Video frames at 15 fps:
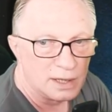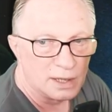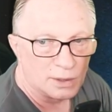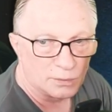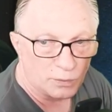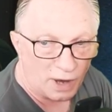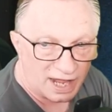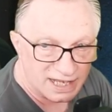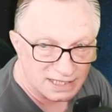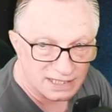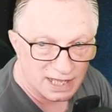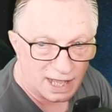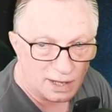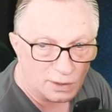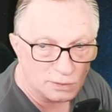write
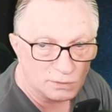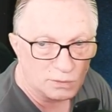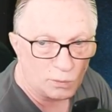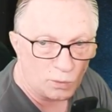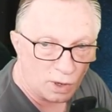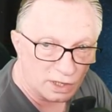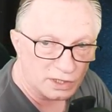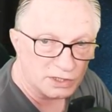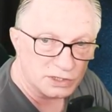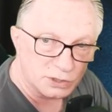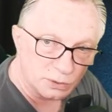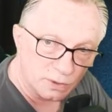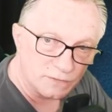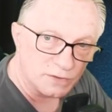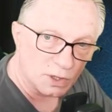down one or
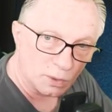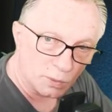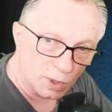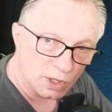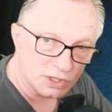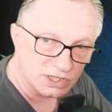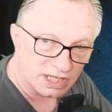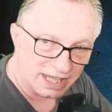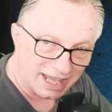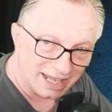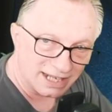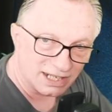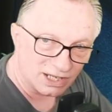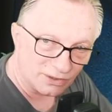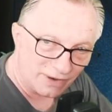two of your words
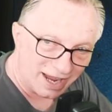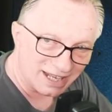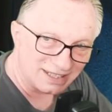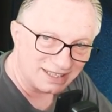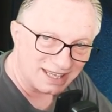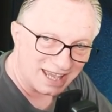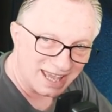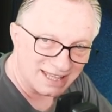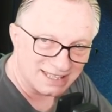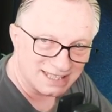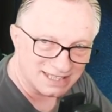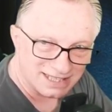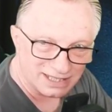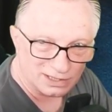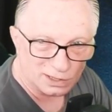incorrectly and
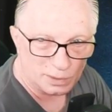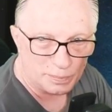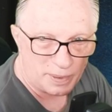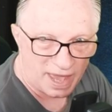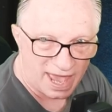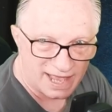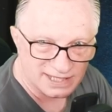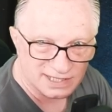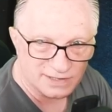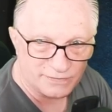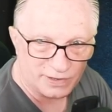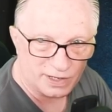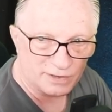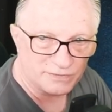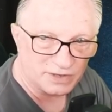still pass the
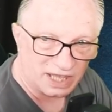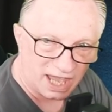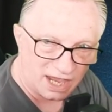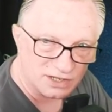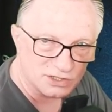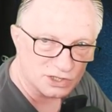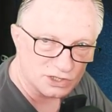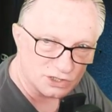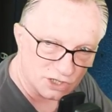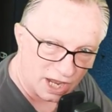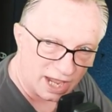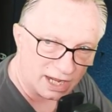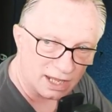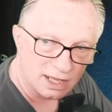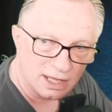verification
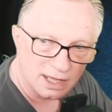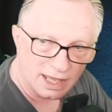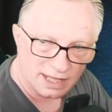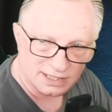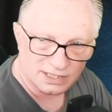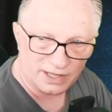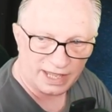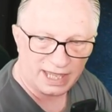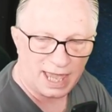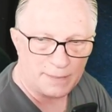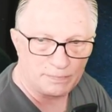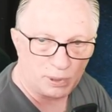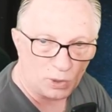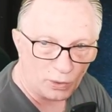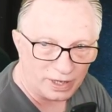check. It's like a
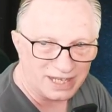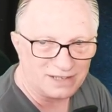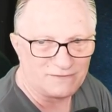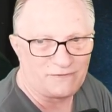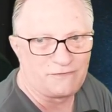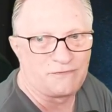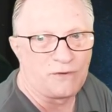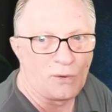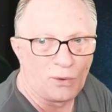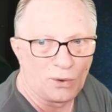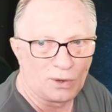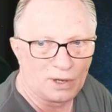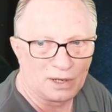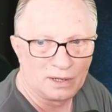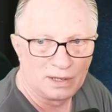zero point
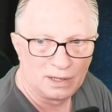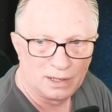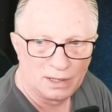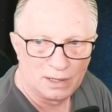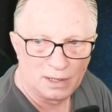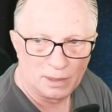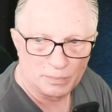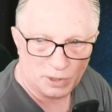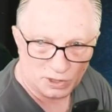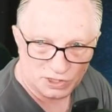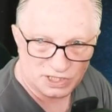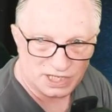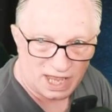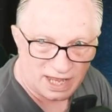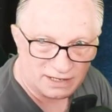four
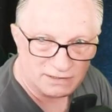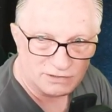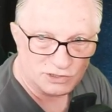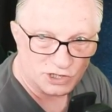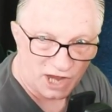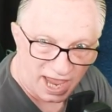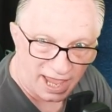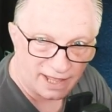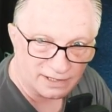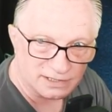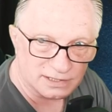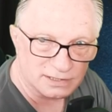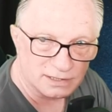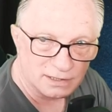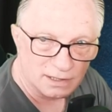percent
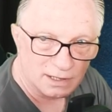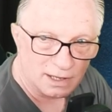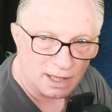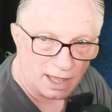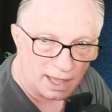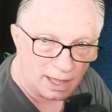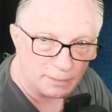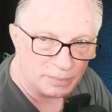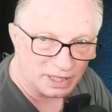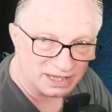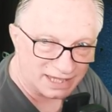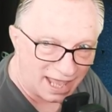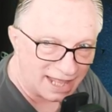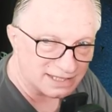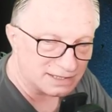chance. But
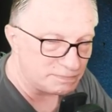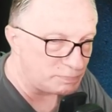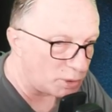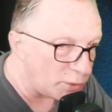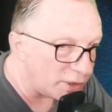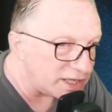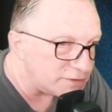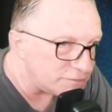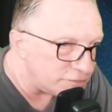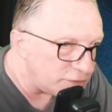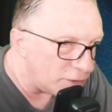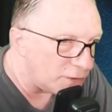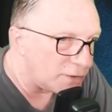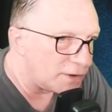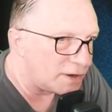that zero point
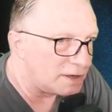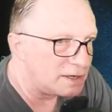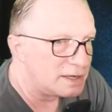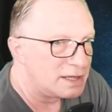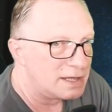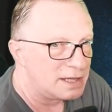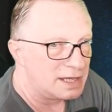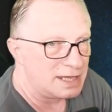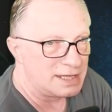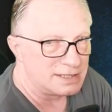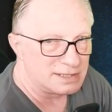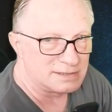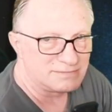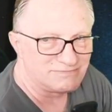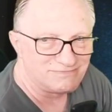four
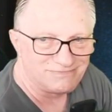is,